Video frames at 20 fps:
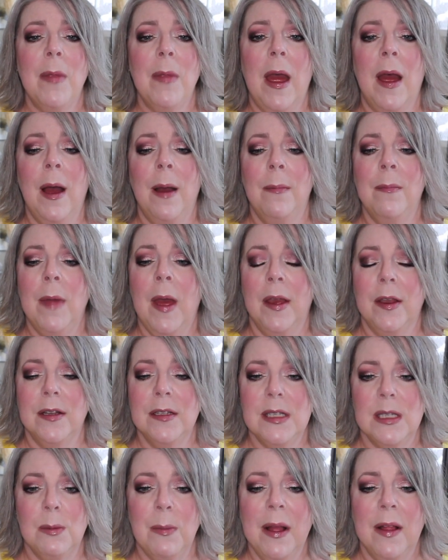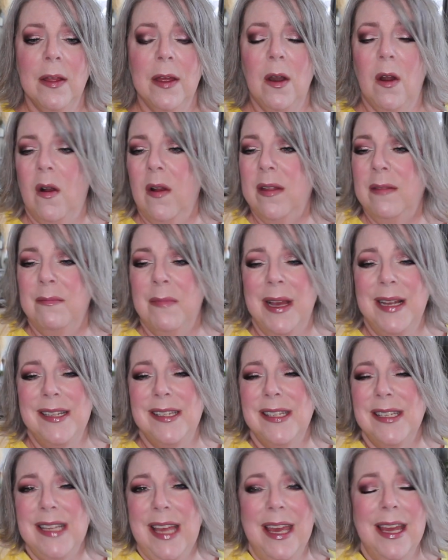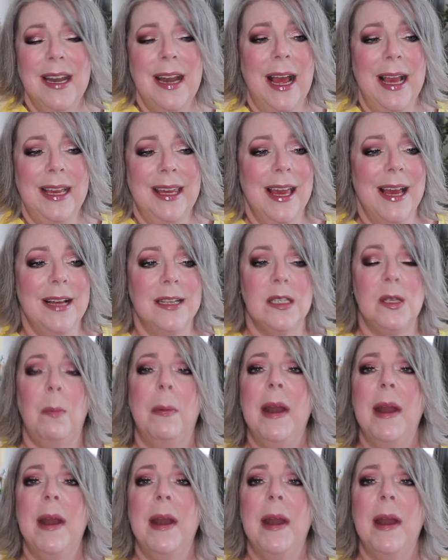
Um, I could smell it on my skin, I guess,